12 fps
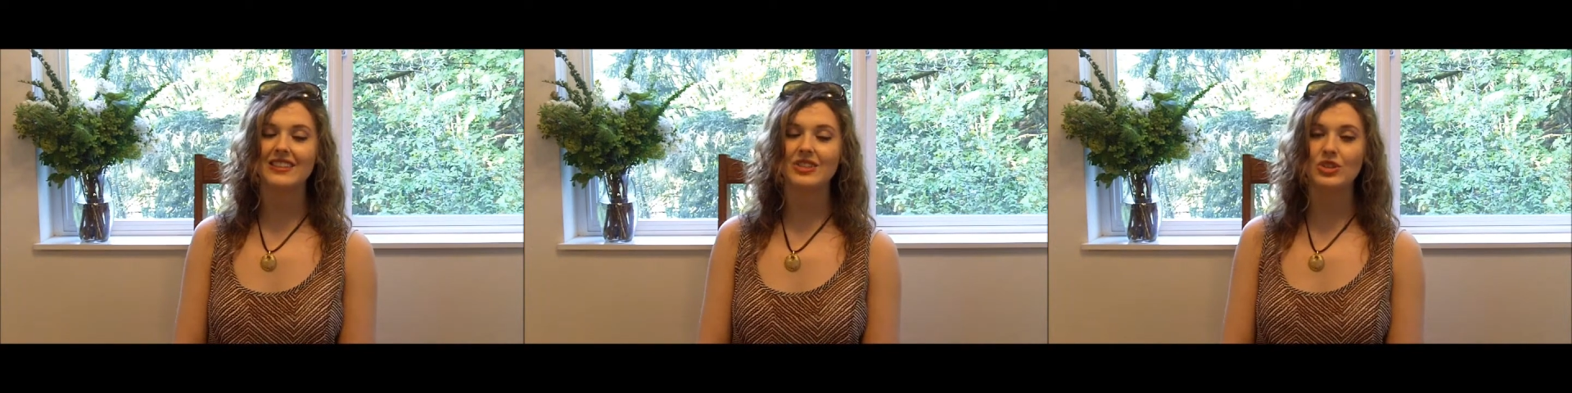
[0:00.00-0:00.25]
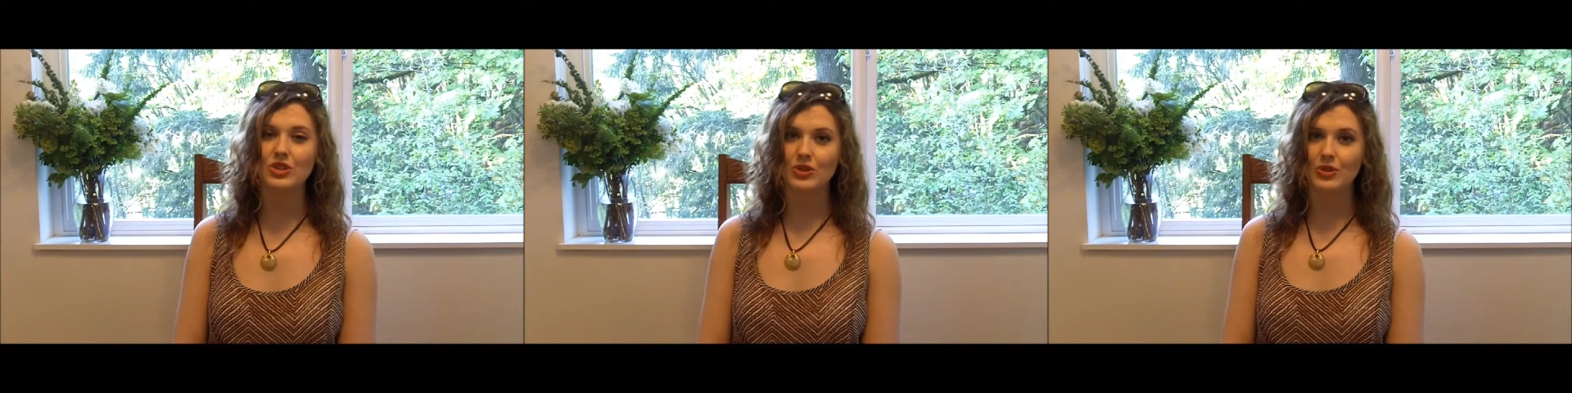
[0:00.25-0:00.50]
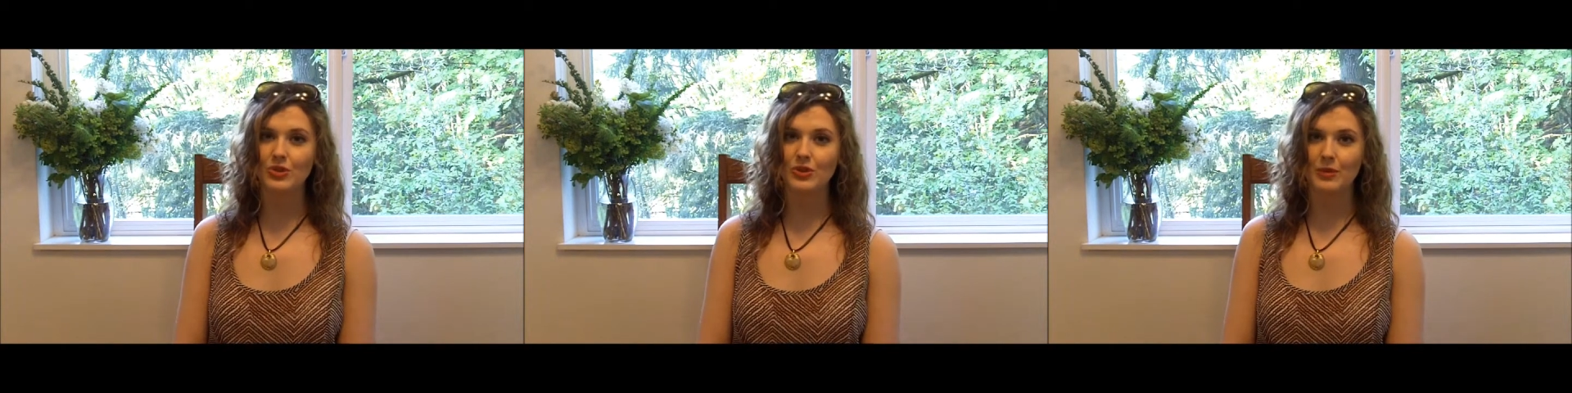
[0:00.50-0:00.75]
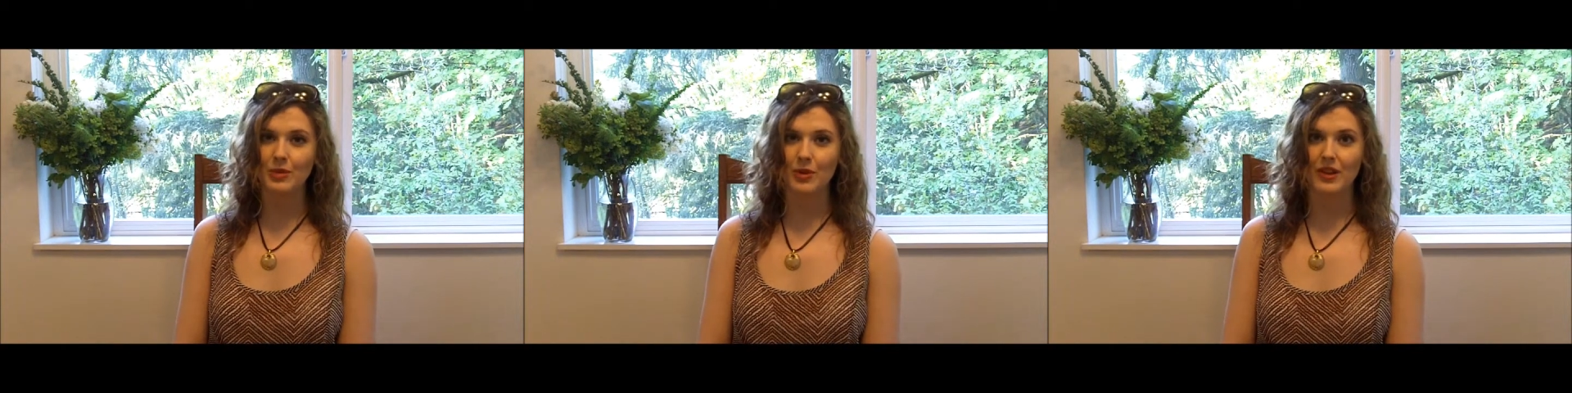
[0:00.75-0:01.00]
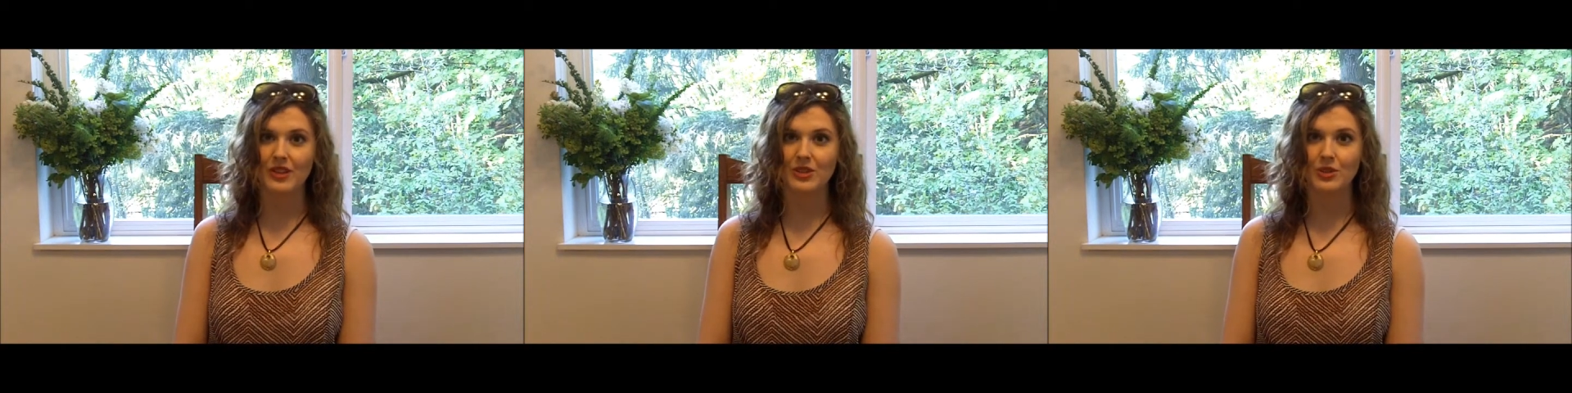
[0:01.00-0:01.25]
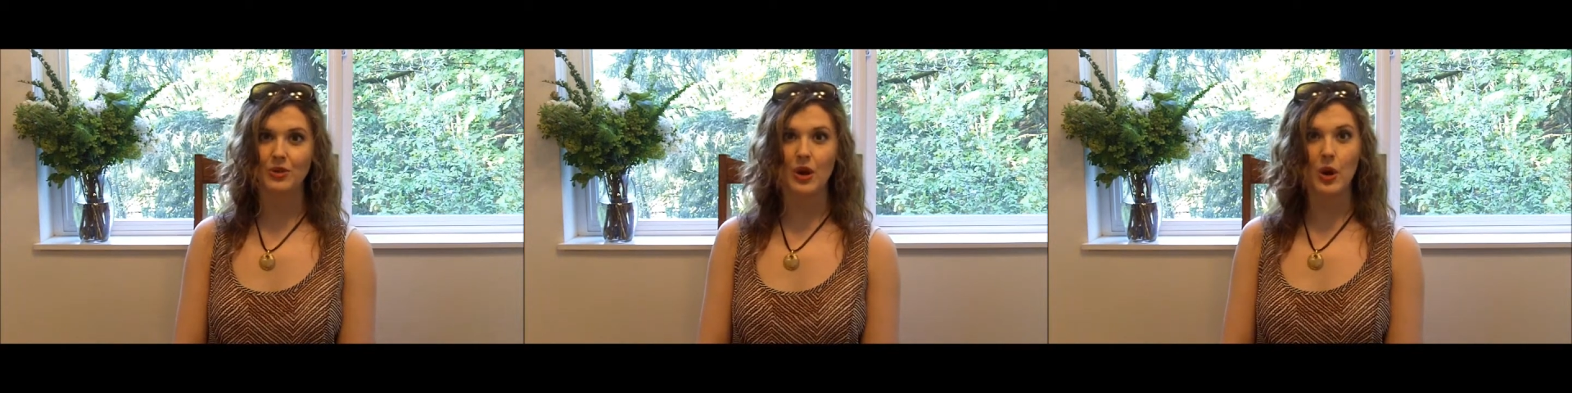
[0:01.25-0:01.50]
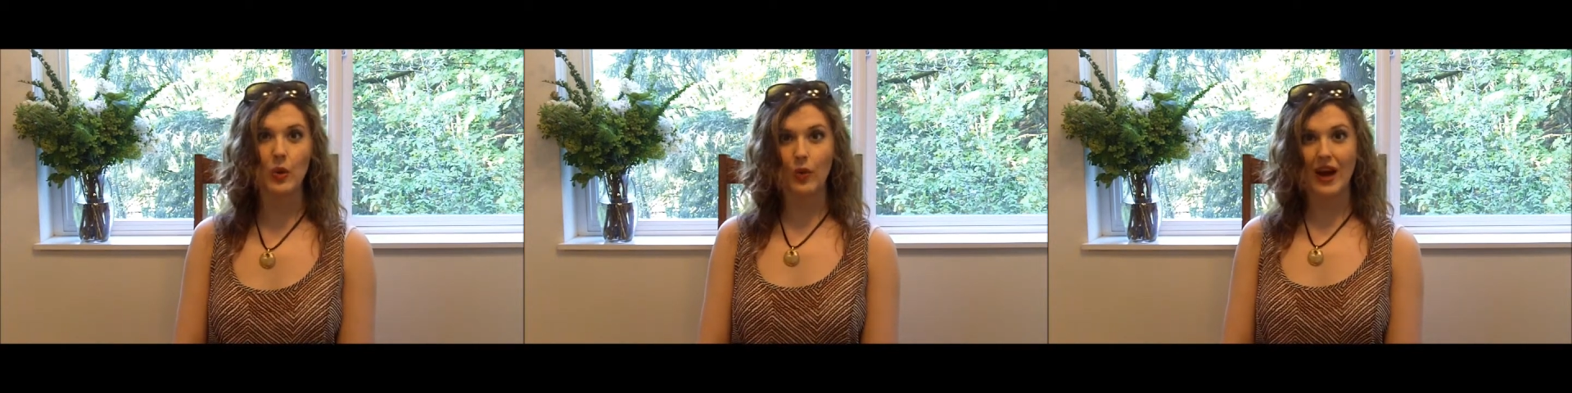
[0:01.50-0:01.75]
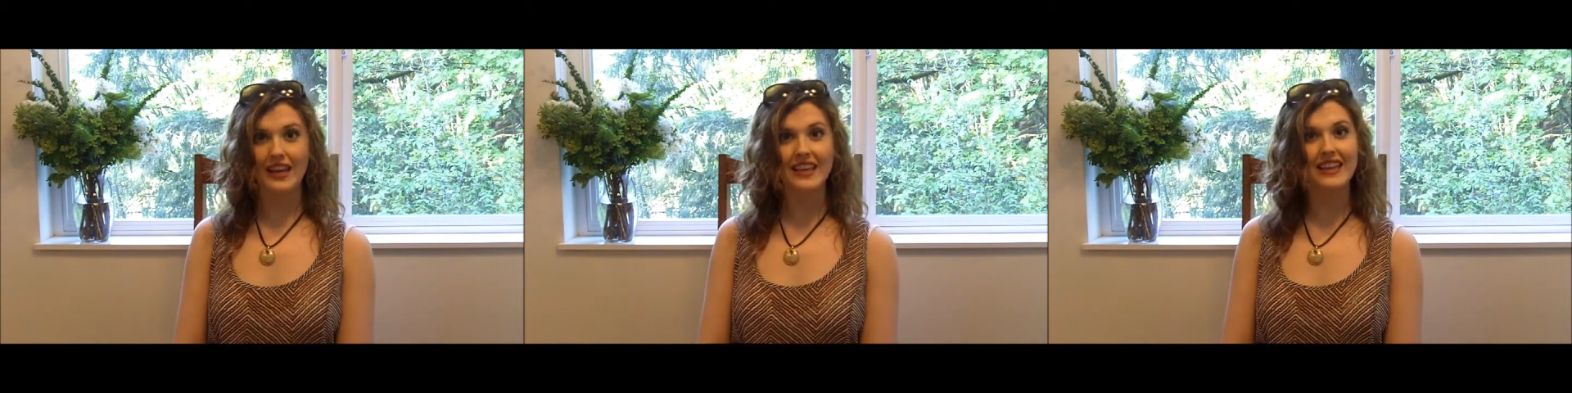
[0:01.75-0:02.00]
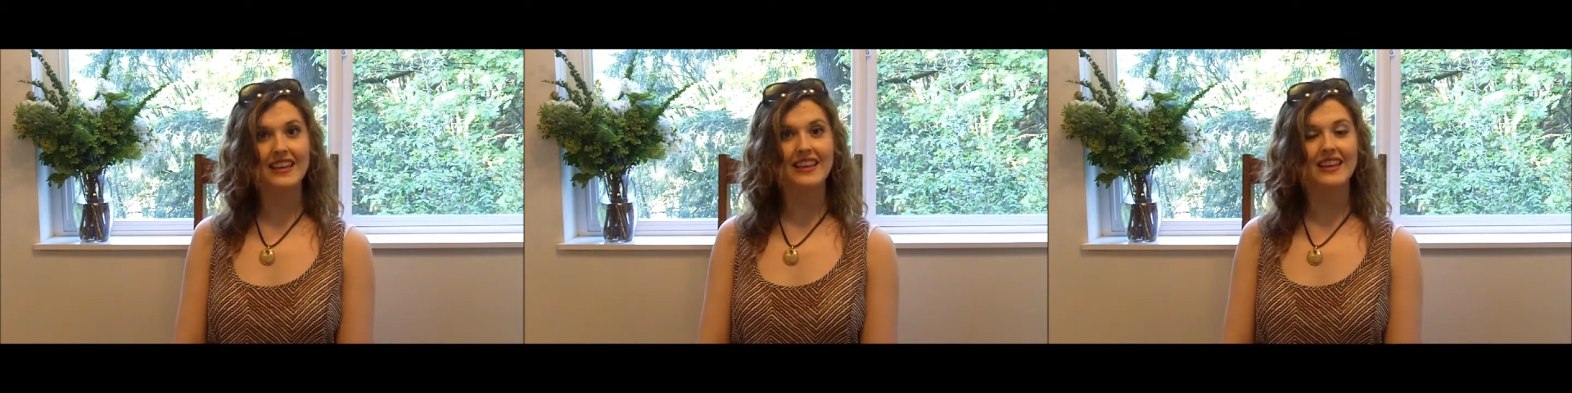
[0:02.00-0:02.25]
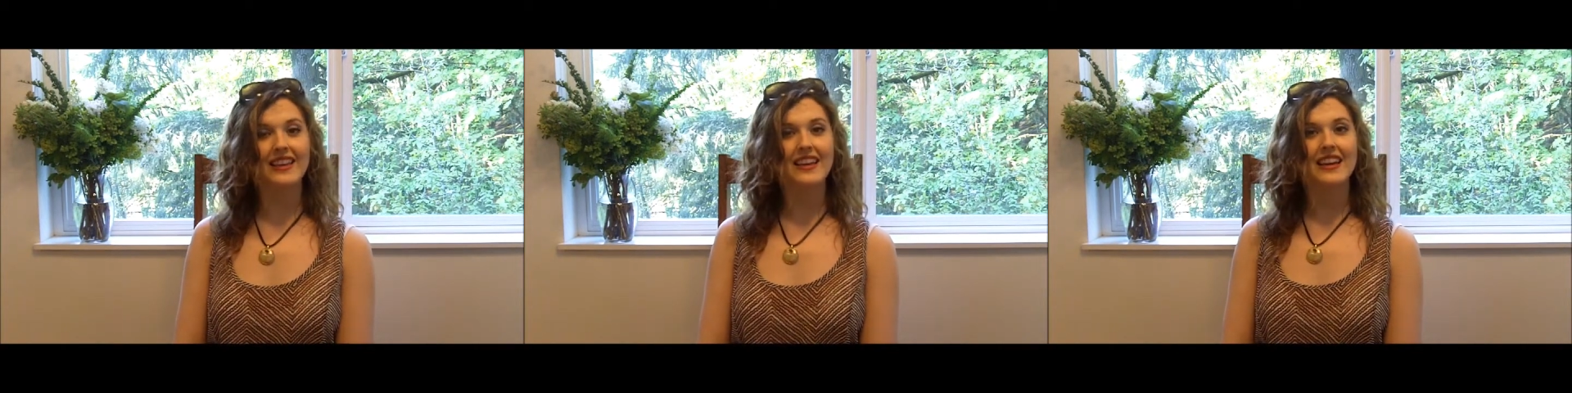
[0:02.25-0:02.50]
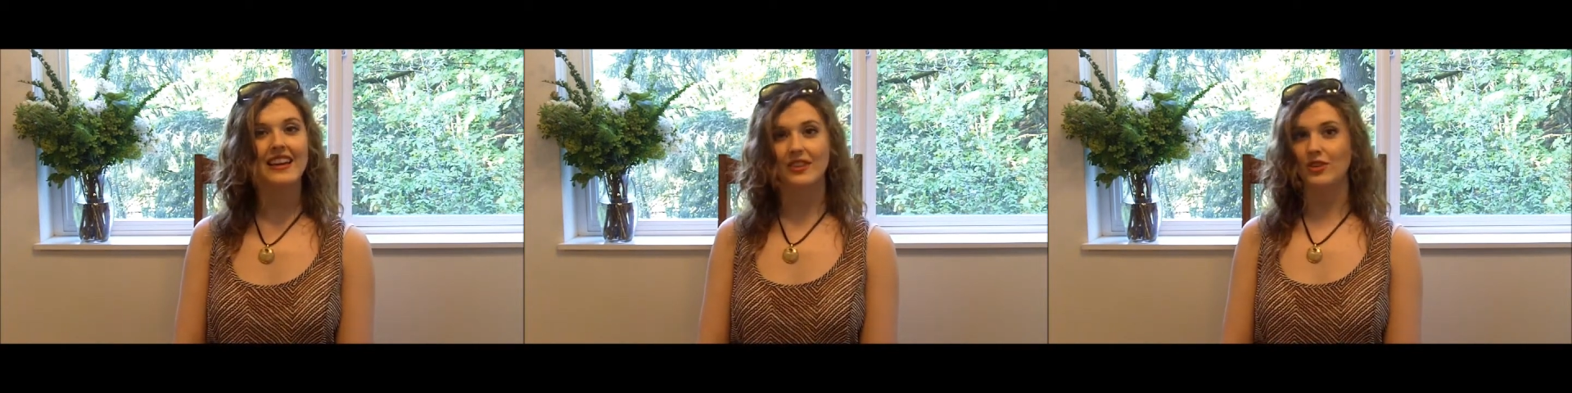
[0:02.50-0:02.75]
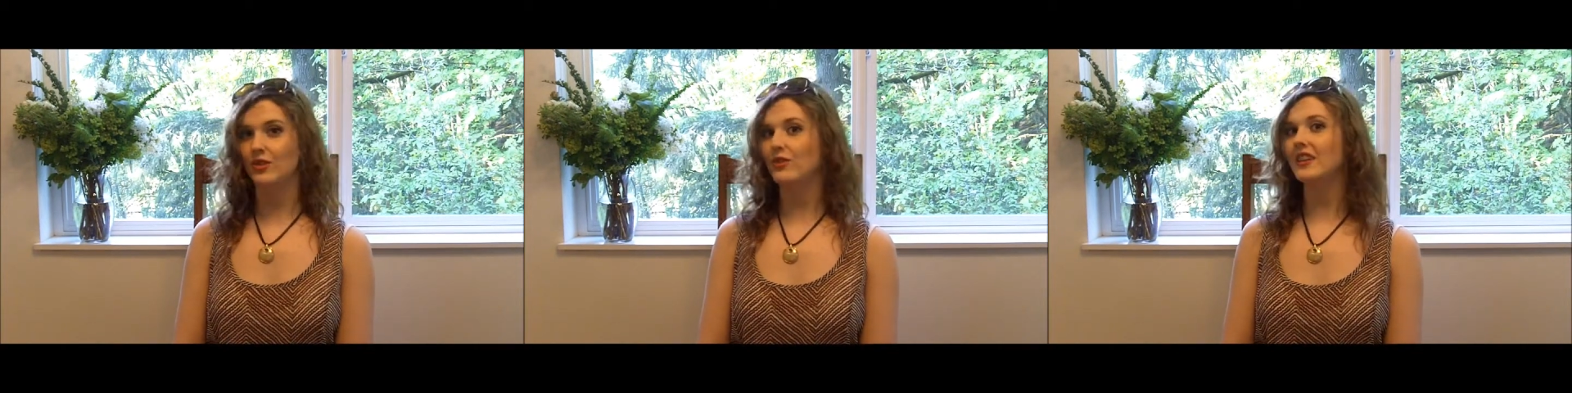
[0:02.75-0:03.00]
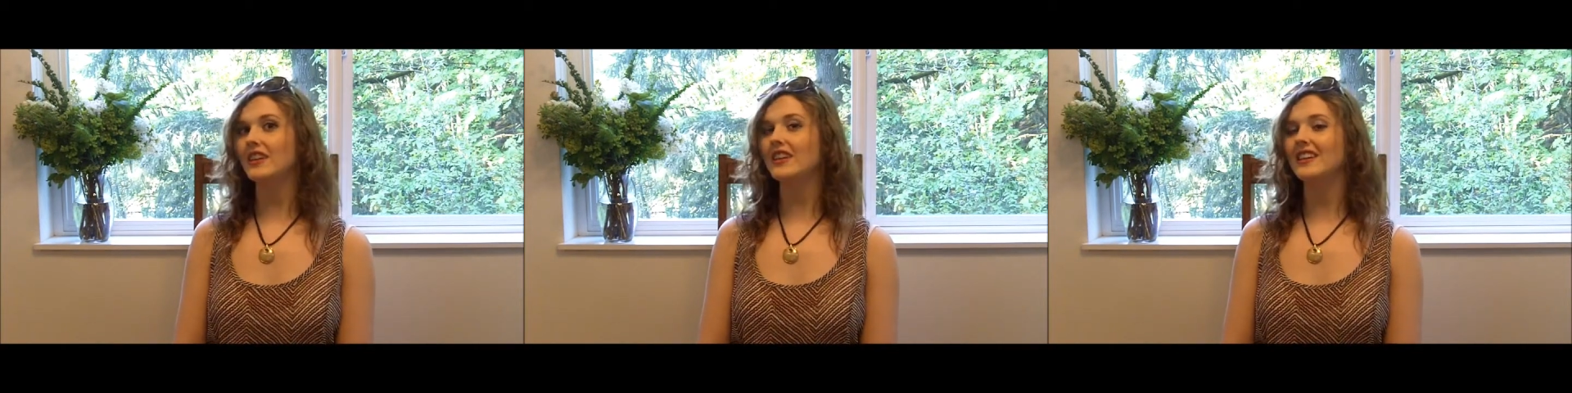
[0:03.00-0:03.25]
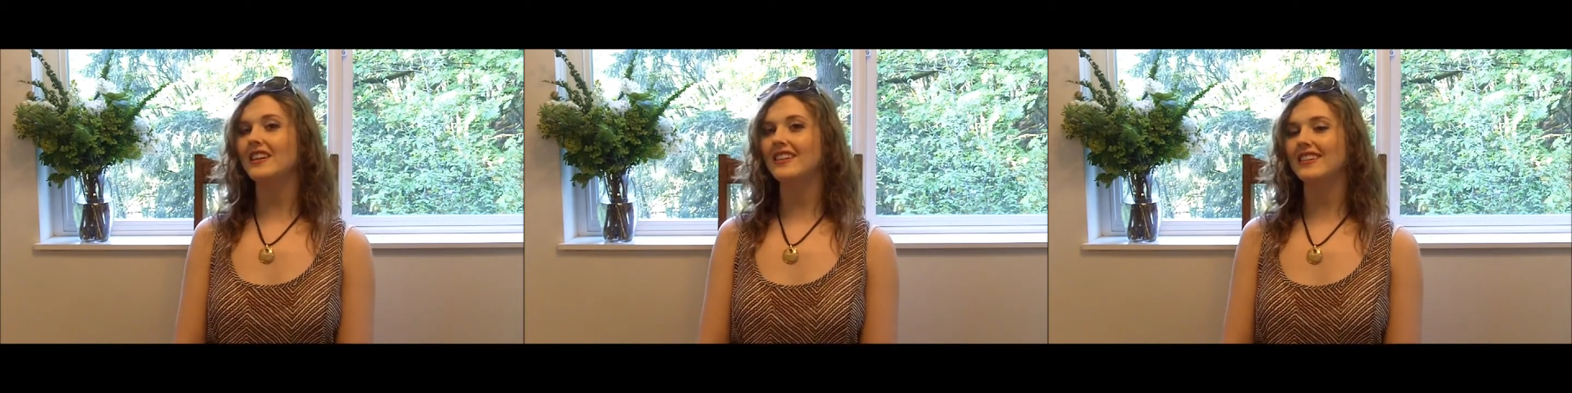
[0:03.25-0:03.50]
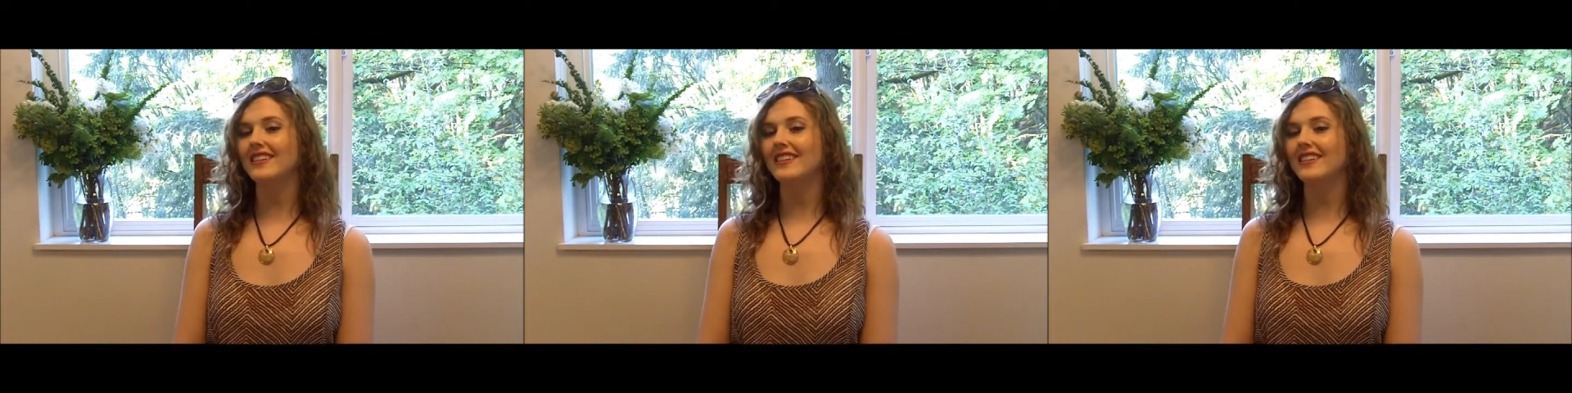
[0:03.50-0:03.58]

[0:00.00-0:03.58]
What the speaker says: June, I'm going to Hawaii and Korea.